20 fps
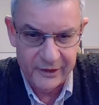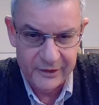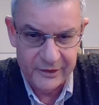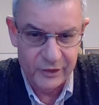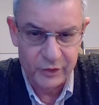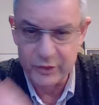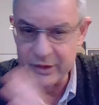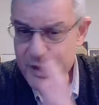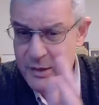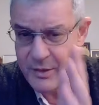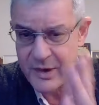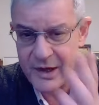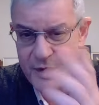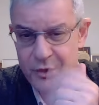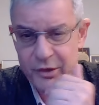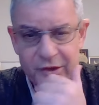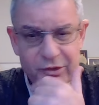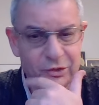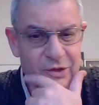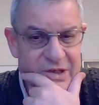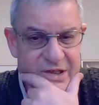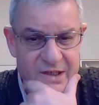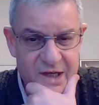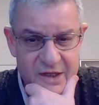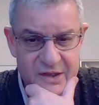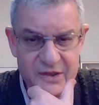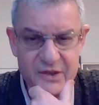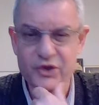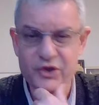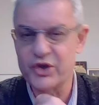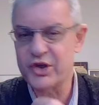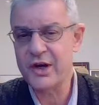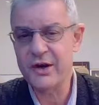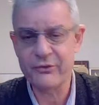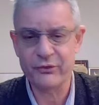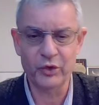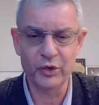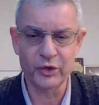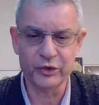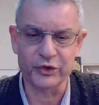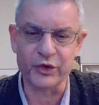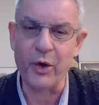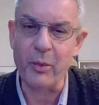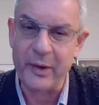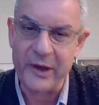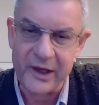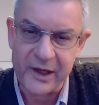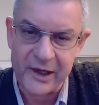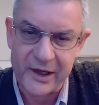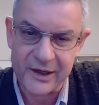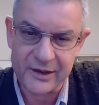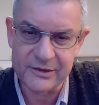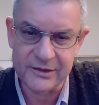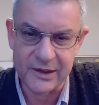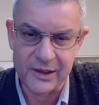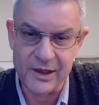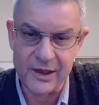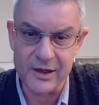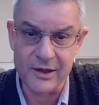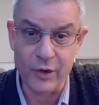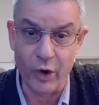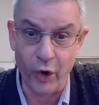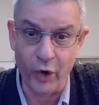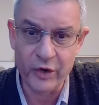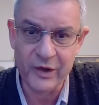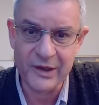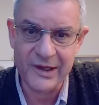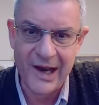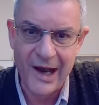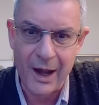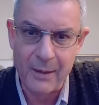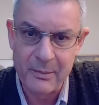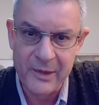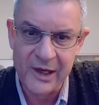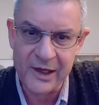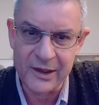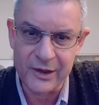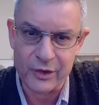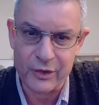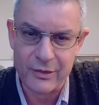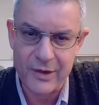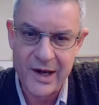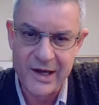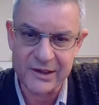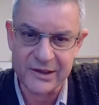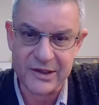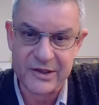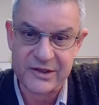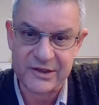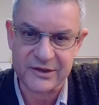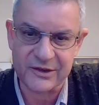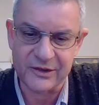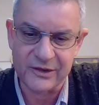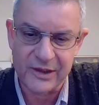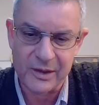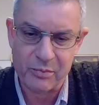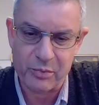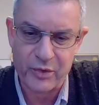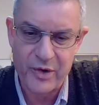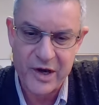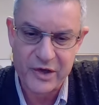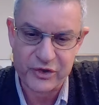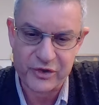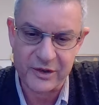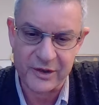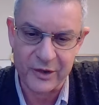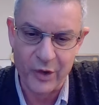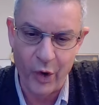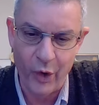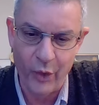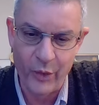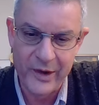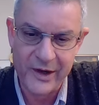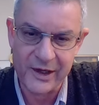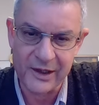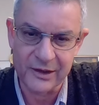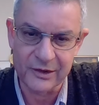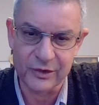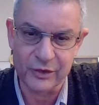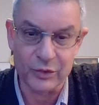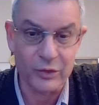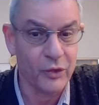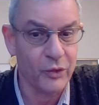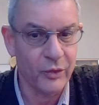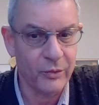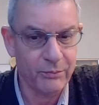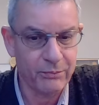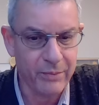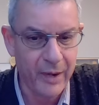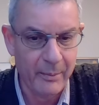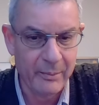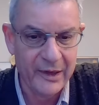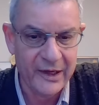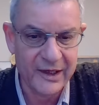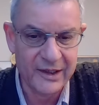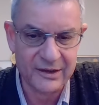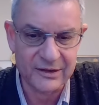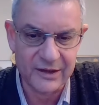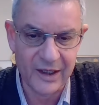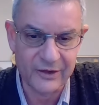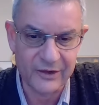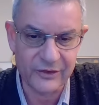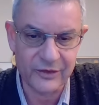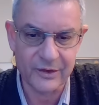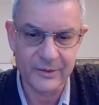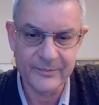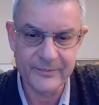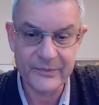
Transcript: And today we are going to discuss a cheerful topic, the oncoming greatest depression owing to public debt,